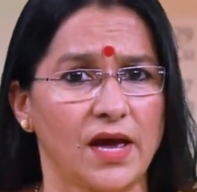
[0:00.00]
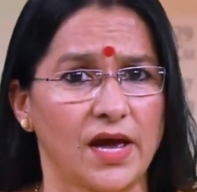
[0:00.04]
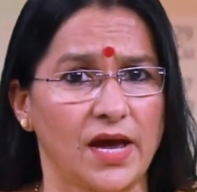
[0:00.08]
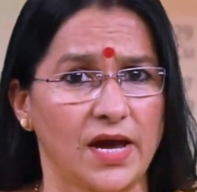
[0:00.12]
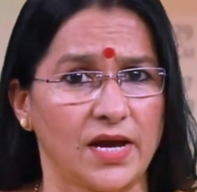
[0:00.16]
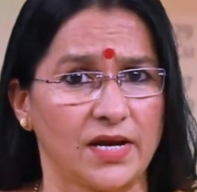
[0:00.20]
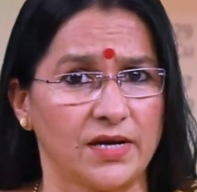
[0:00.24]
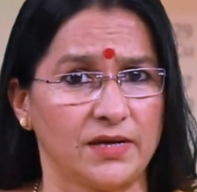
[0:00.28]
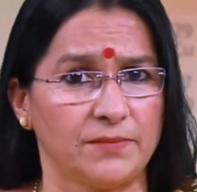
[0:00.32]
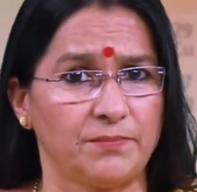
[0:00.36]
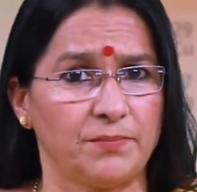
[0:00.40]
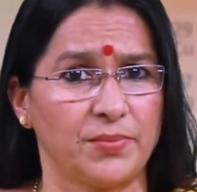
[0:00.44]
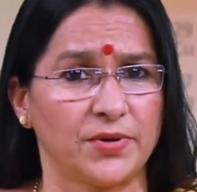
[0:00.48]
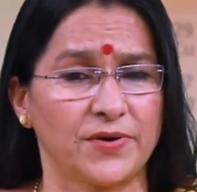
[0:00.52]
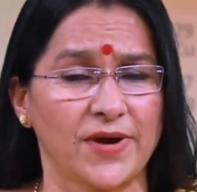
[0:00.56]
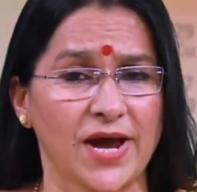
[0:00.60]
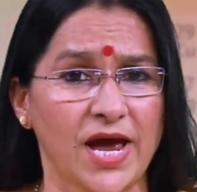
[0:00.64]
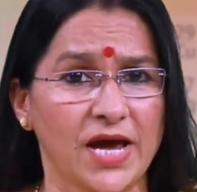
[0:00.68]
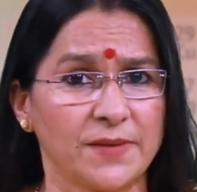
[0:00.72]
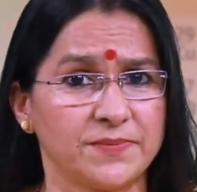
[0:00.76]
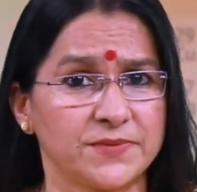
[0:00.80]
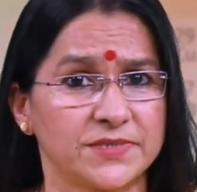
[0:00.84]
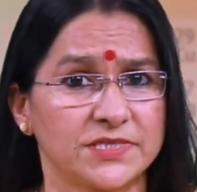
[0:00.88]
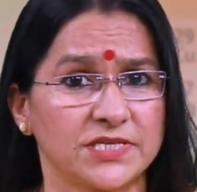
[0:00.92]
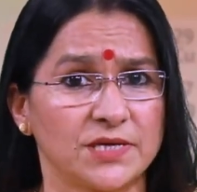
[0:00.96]
And
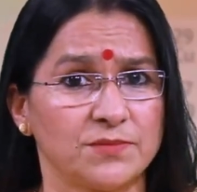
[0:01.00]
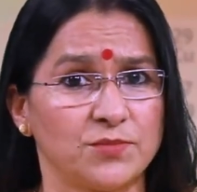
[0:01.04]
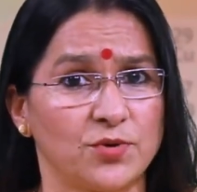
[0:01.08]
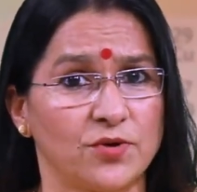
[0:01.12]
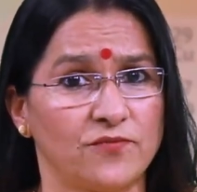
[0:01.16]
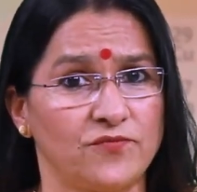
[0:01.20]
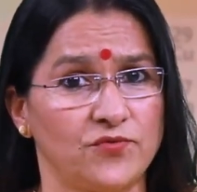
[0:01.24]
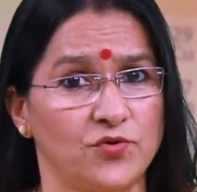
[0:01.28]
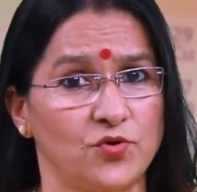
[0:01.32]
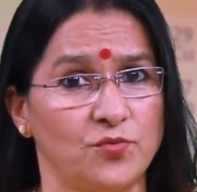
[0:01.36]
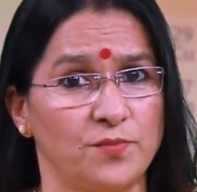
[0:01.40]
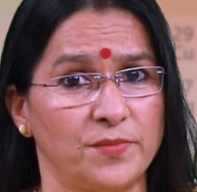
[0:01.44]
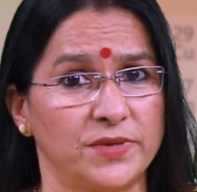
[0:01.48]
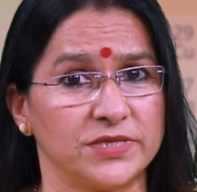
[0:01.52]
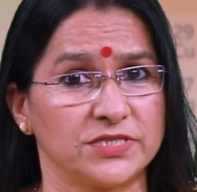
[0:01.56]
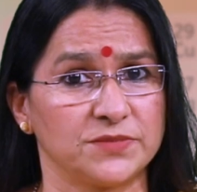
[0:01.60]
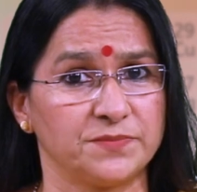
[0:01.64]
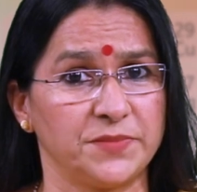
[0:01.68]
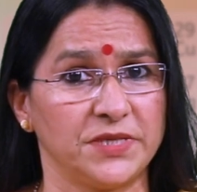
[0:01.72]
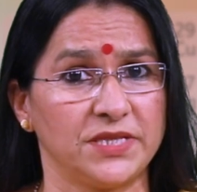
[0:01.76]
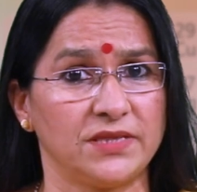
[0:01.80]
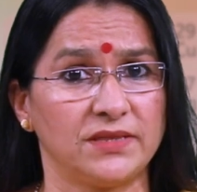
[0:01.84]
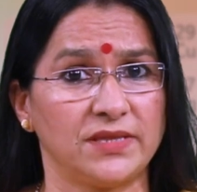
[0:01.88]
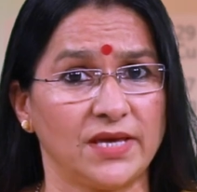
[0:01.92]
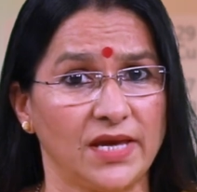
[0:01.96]
perhaps some of you
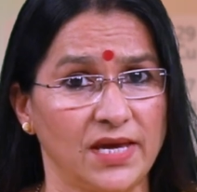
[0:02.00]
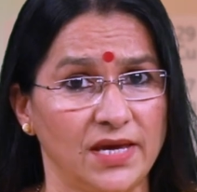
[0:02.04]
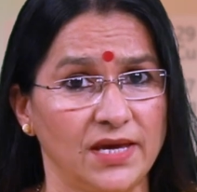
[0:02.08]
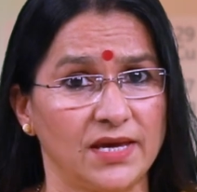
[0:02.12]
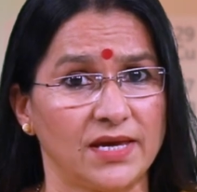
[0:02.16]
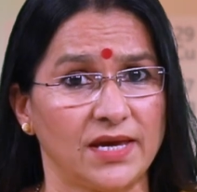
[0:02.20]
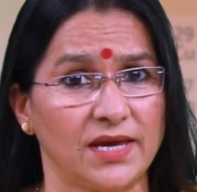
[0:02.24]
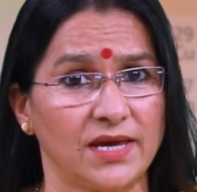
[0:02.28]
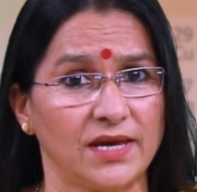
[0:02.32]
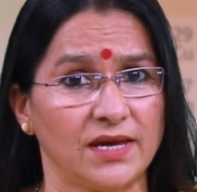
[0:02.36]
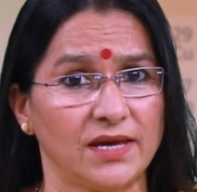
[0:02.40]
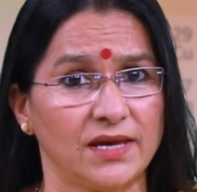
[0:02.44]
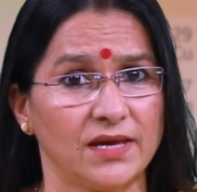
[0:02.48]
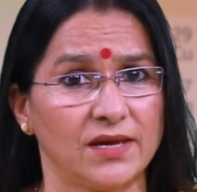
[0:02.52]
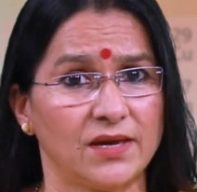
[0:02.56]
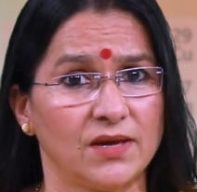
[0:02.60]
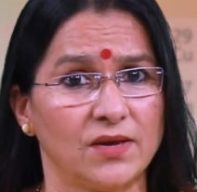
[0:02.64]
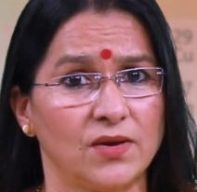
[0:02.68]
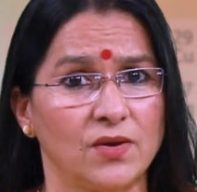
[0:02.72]
must be thinking,